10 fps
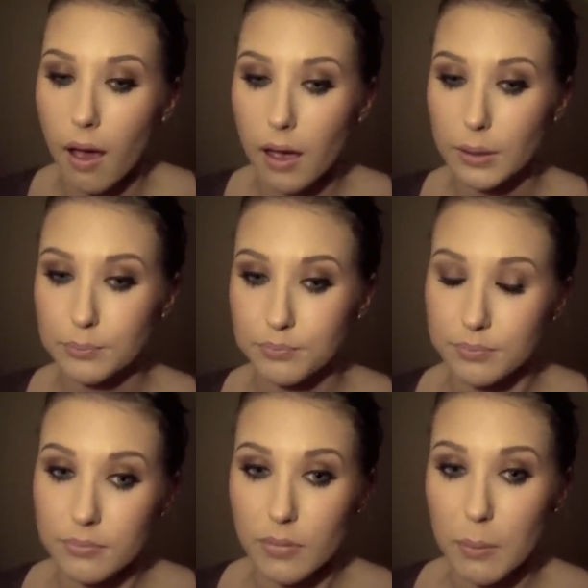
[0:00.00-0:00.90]
Um,
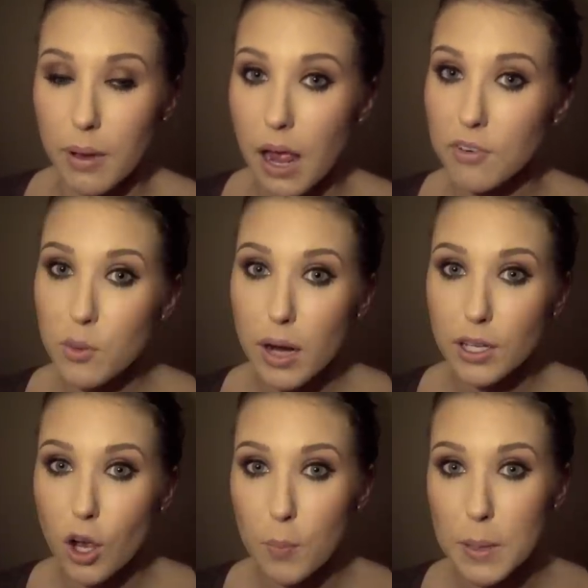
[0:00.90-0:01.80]
but everywhere I
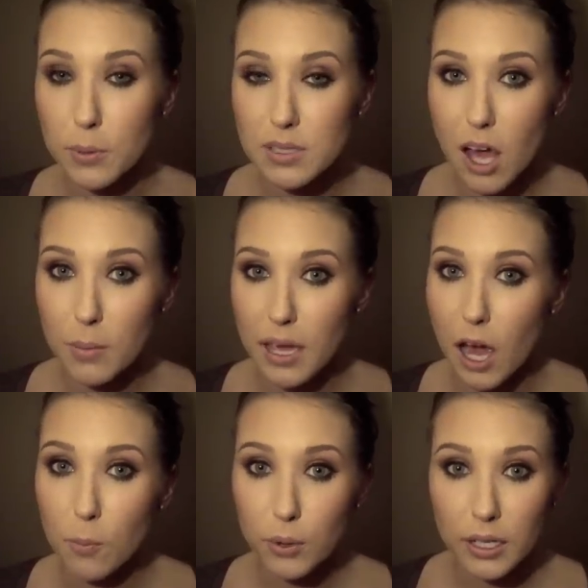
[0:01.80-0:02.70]
go, people tell me
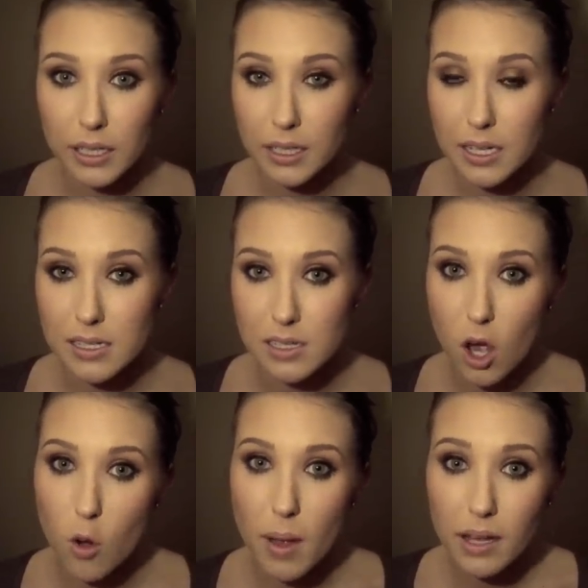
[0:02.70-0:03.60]
how pretty it is and
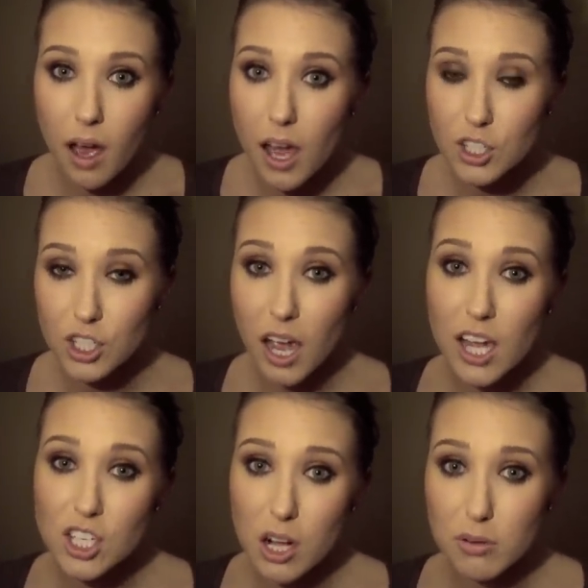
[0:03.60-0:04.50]
oh my gosh, your
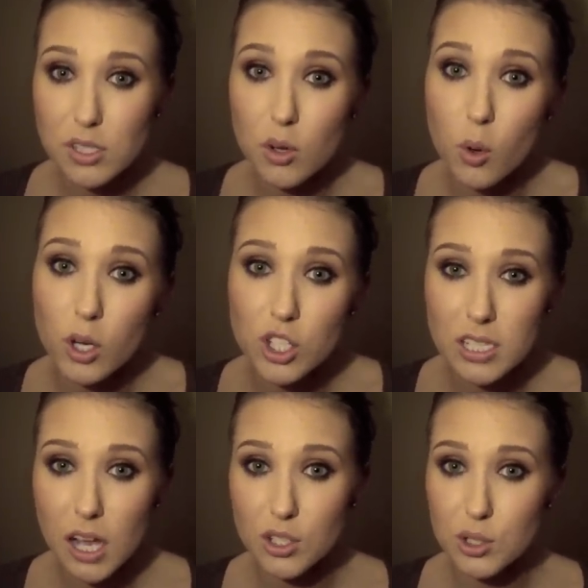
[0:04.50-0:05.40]
eyeshadow is so
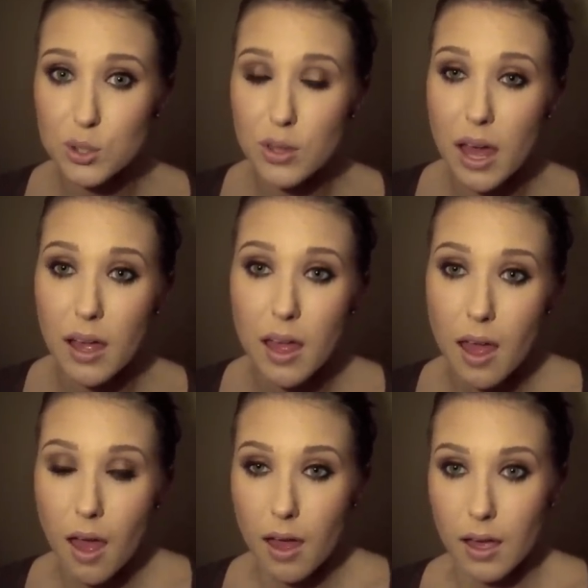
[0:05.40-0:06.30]
gorgeous. How'd you do that?
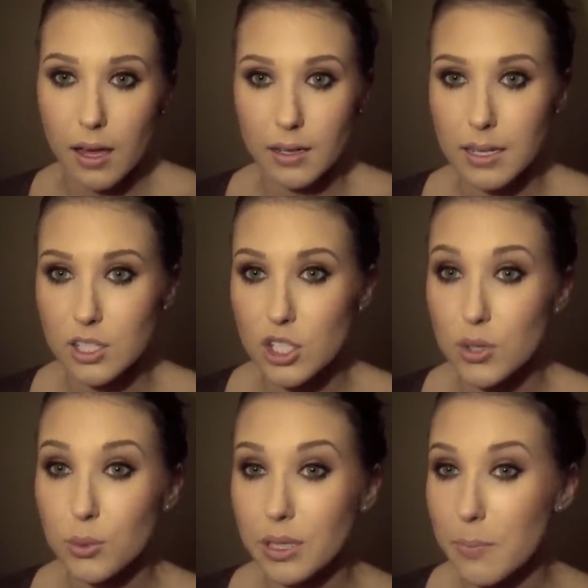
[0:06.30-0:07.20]
And it's just a
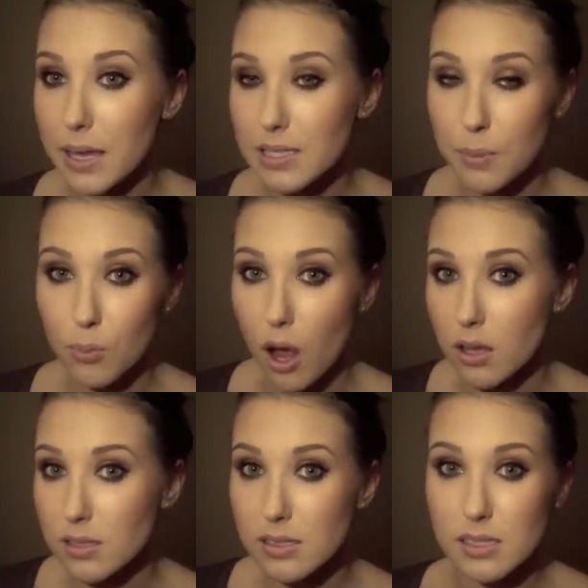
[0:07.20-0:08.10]
really basic
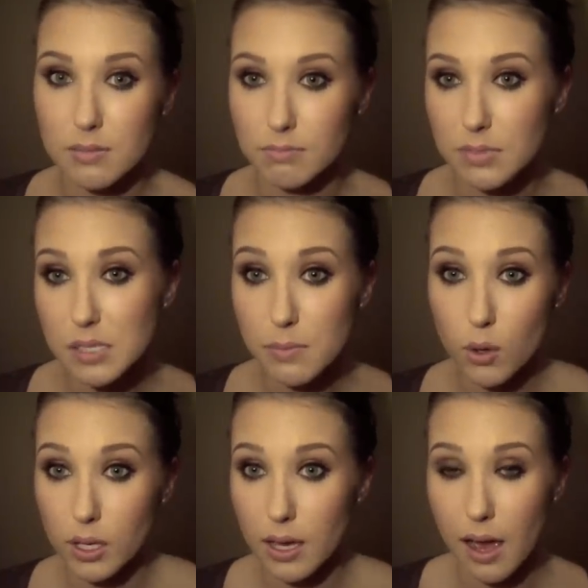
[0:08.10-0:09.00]
bronze
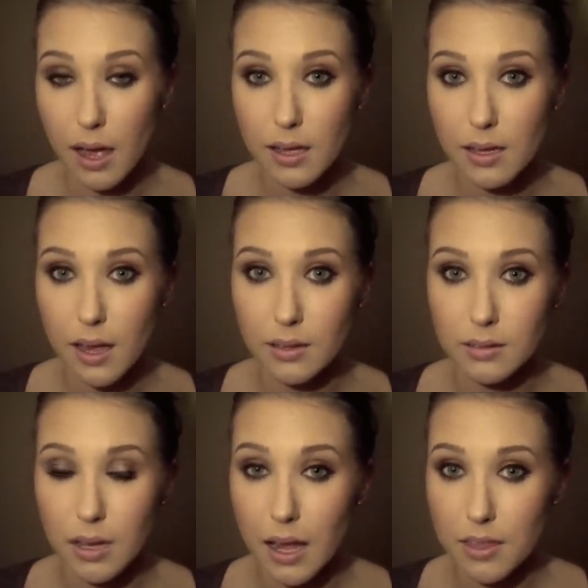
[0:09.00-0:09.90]
smoky eye
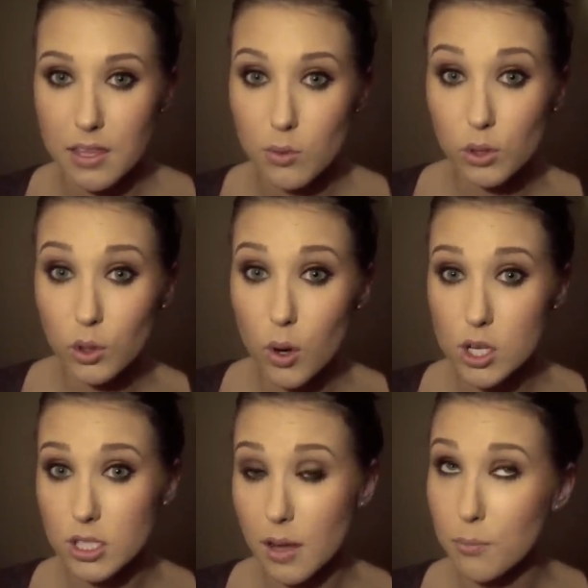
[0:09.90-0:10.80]
and I think it would look
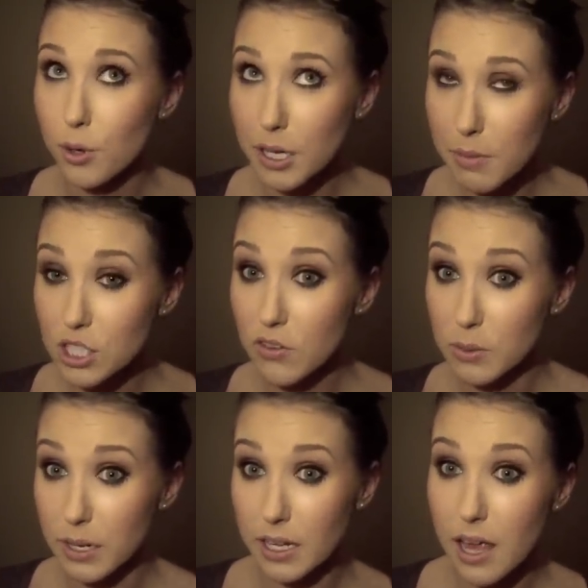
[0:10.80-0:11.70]
gorgeous on pretty much
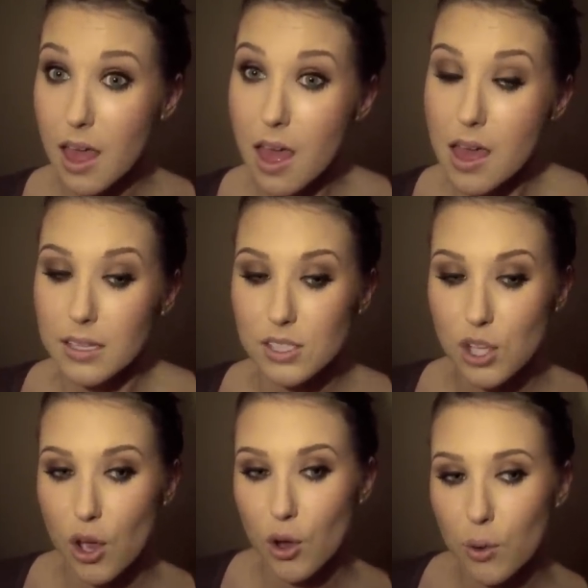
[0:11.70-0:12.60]
everybody.
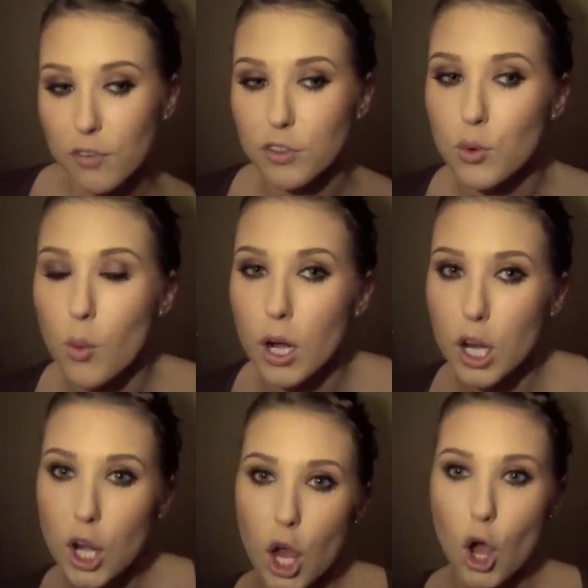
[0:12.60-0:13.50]
So if you want
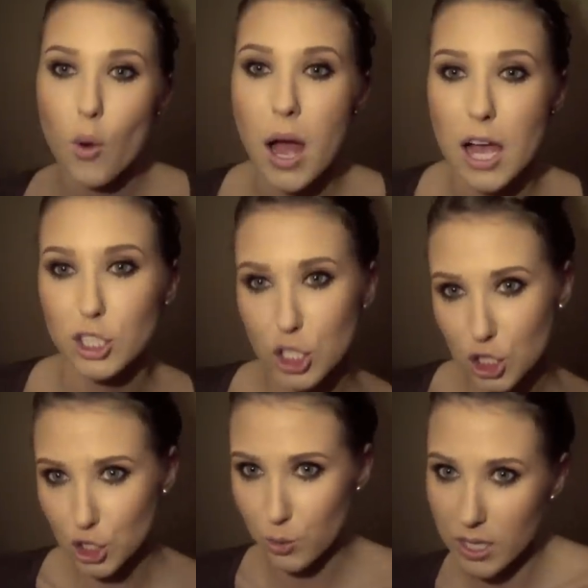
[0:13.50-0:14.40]
to know how to
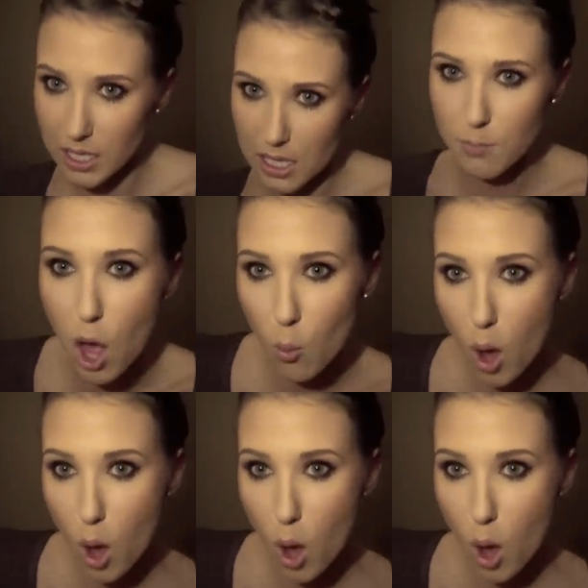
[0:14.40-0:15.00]
do it, keep on